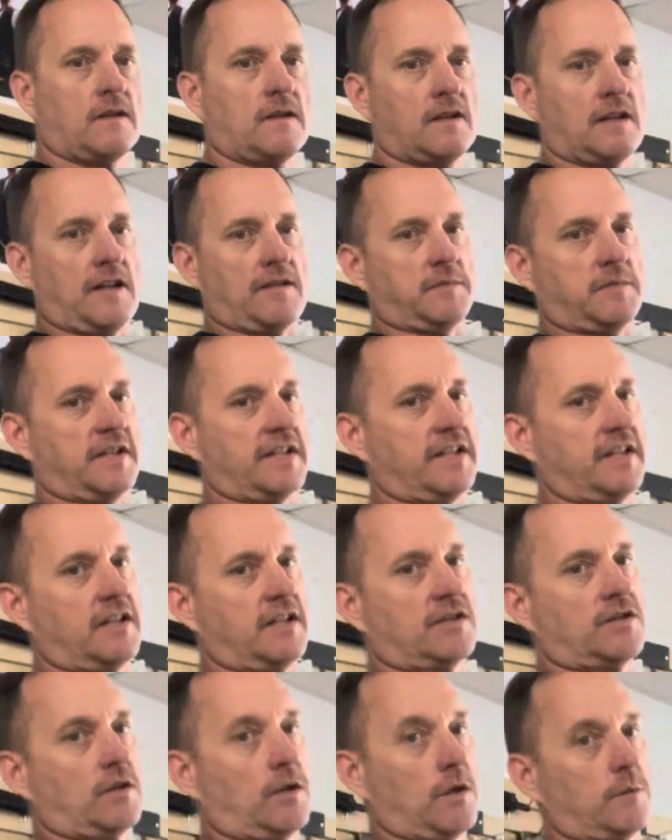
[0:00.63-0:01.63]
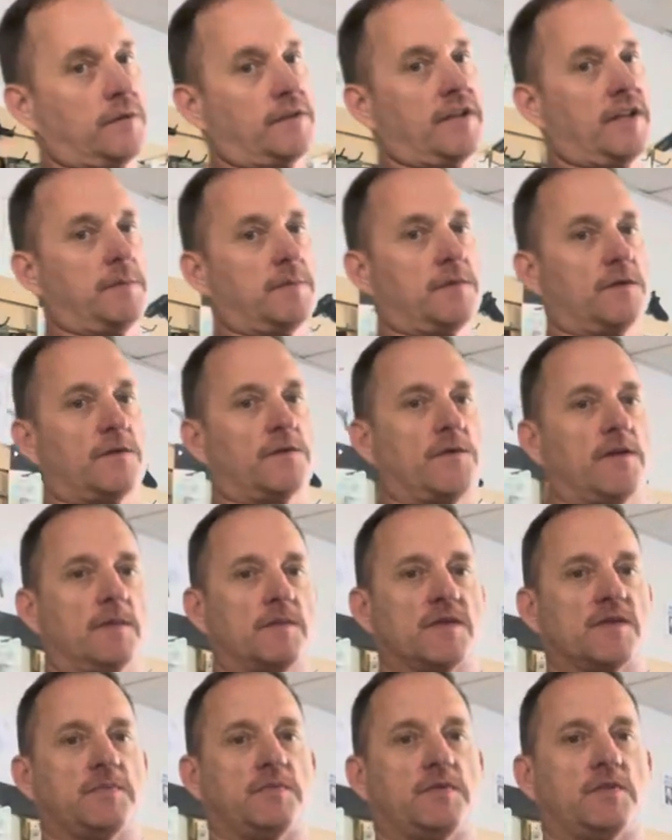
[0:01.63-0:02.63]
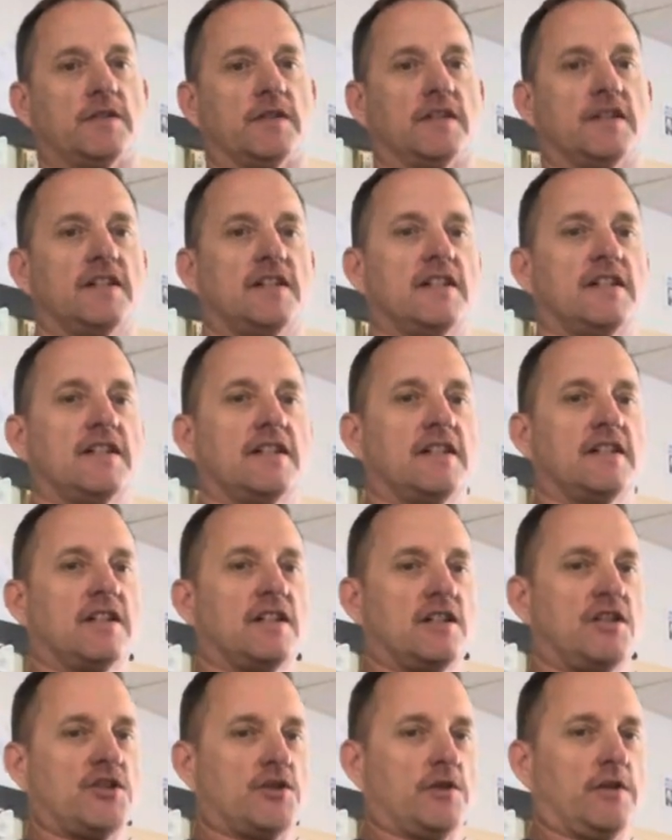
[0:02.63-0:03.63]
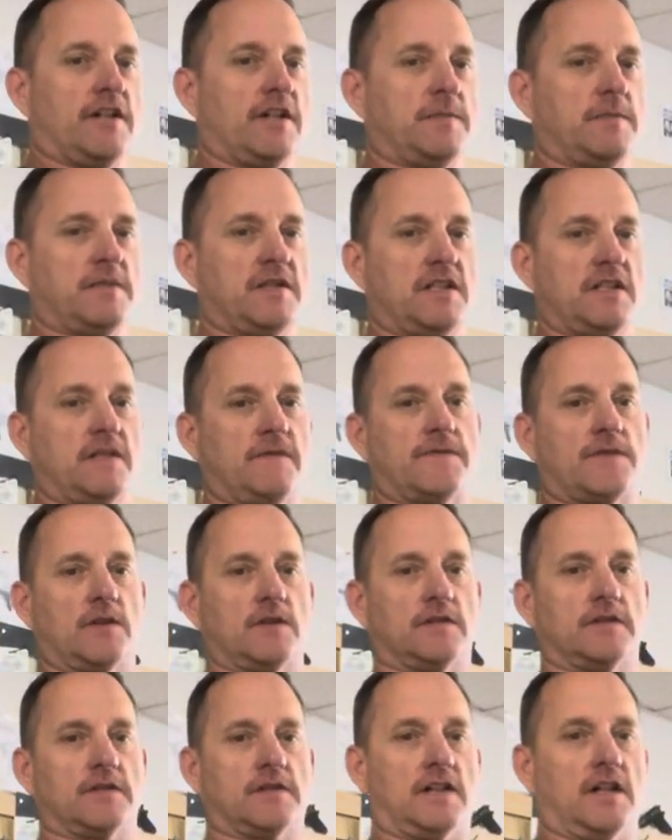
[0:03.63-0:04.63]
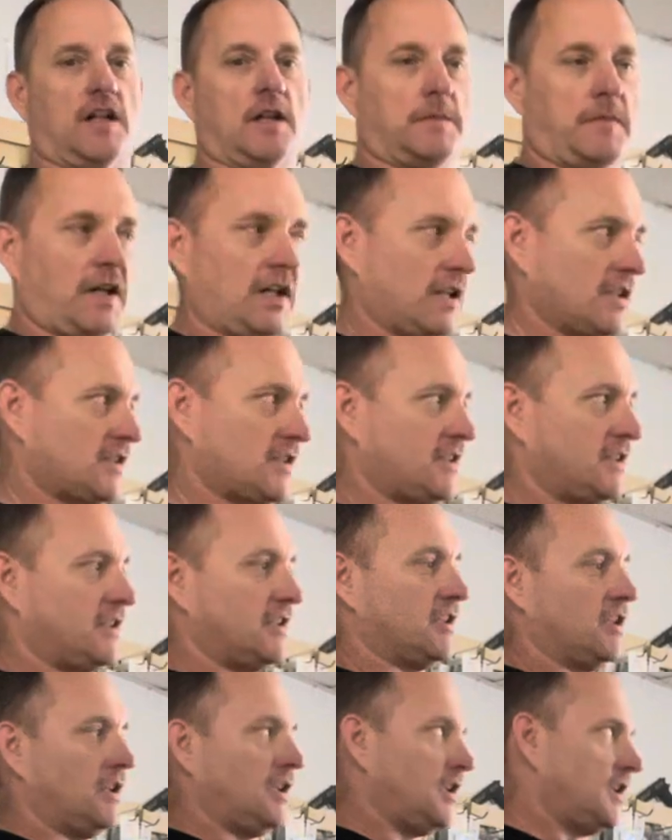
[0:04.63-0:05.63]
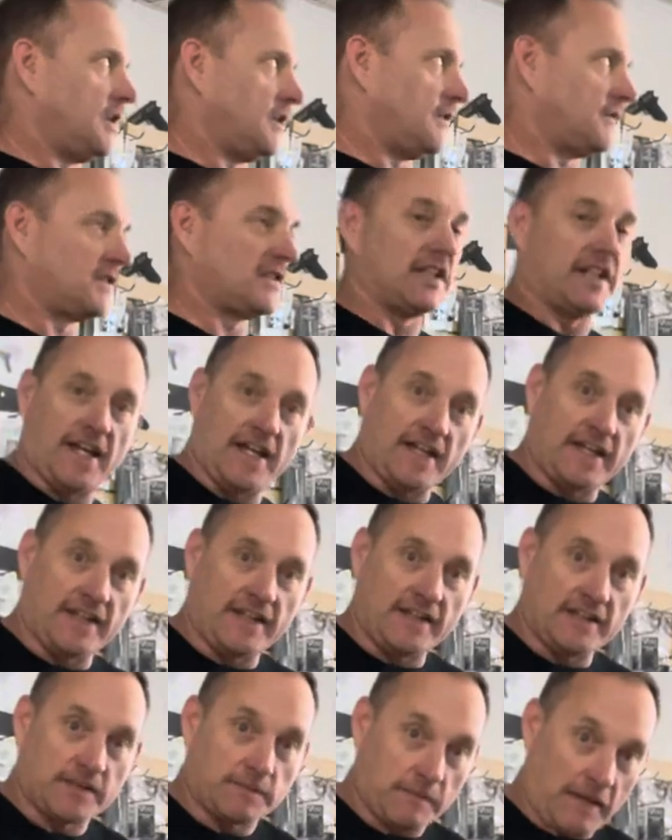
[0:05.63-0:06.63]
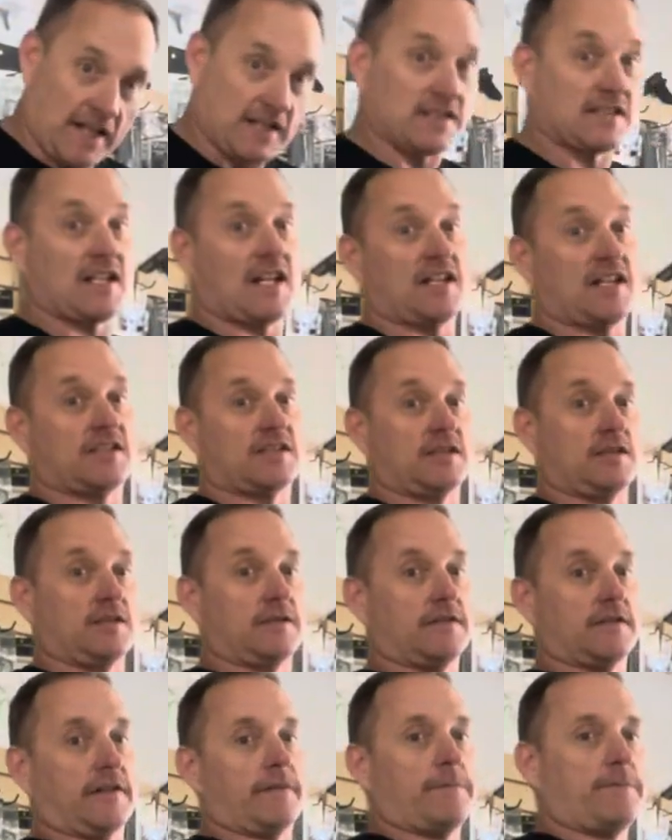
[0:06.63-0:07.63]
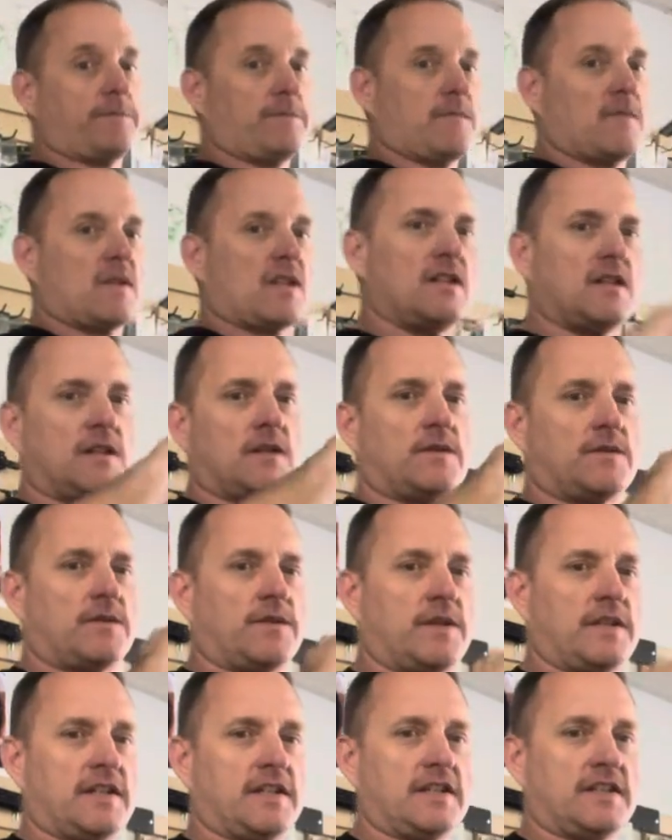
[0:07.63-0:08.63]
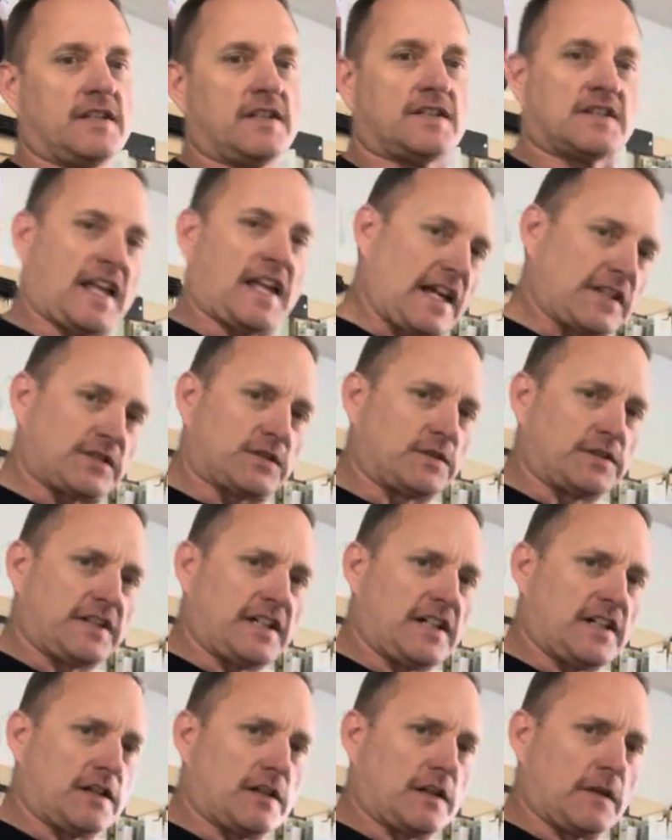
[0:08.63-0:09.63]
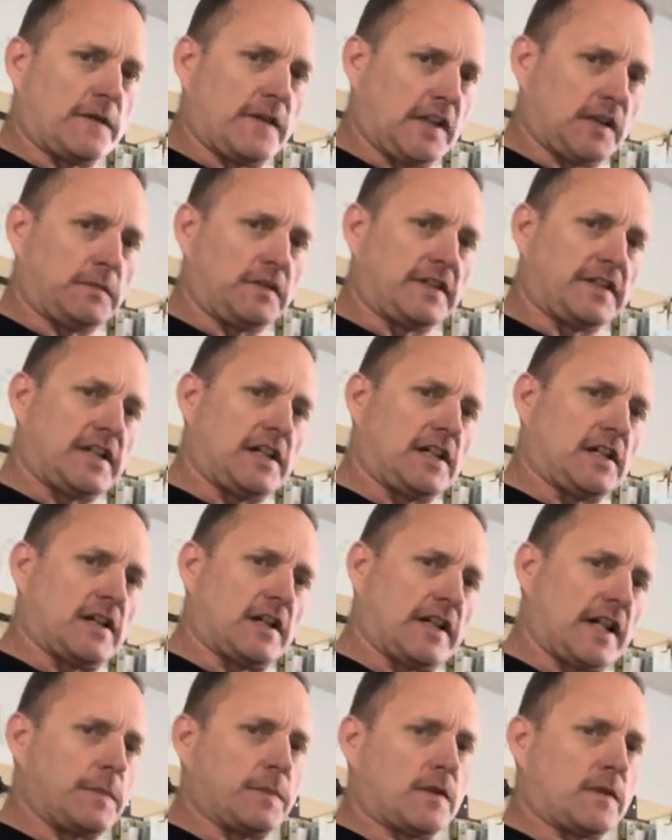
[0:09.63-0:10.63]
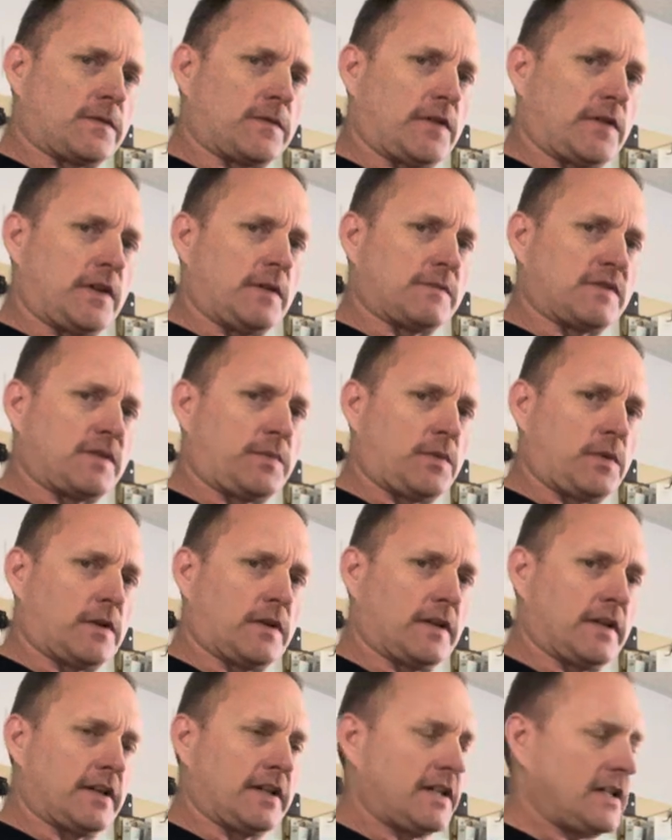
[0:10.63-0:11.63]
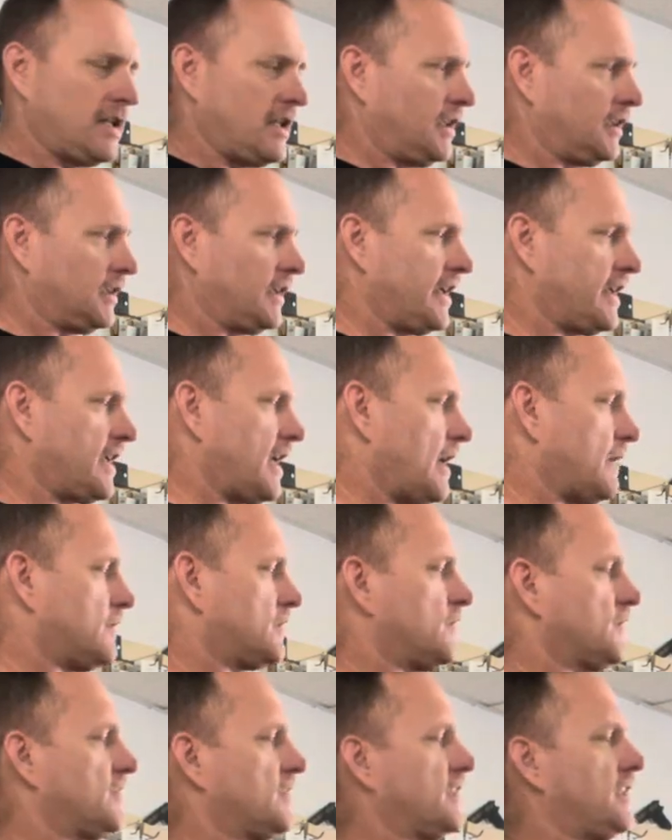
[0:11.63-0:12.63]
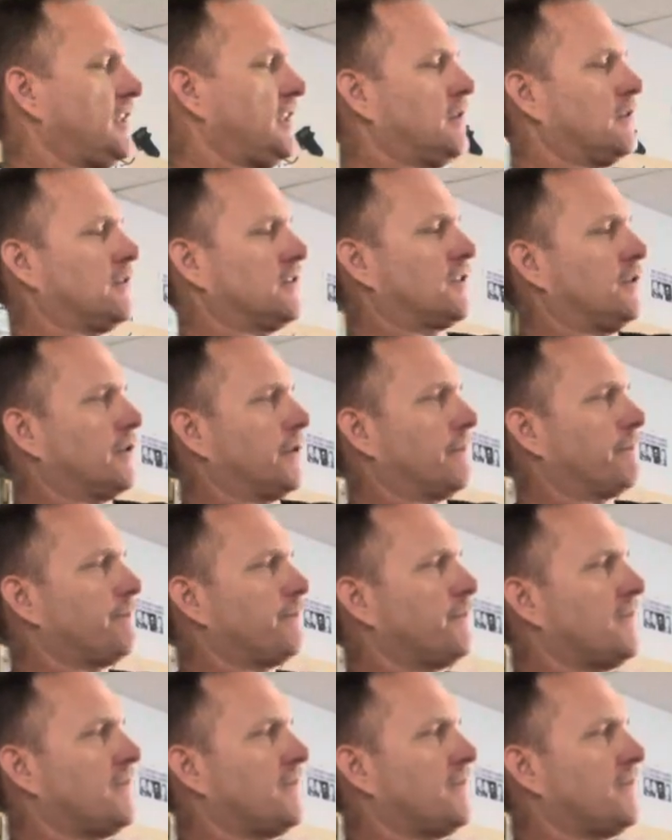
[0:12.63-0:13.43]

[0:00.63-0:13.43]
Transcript: Hey everybody, it's Art with A-Bird Freedom Support. Join me for a little unboxing of today's MaxTax delivery. The tactical gear available here at A-Bird Freedom Support in Lake Havasu City, Arizona.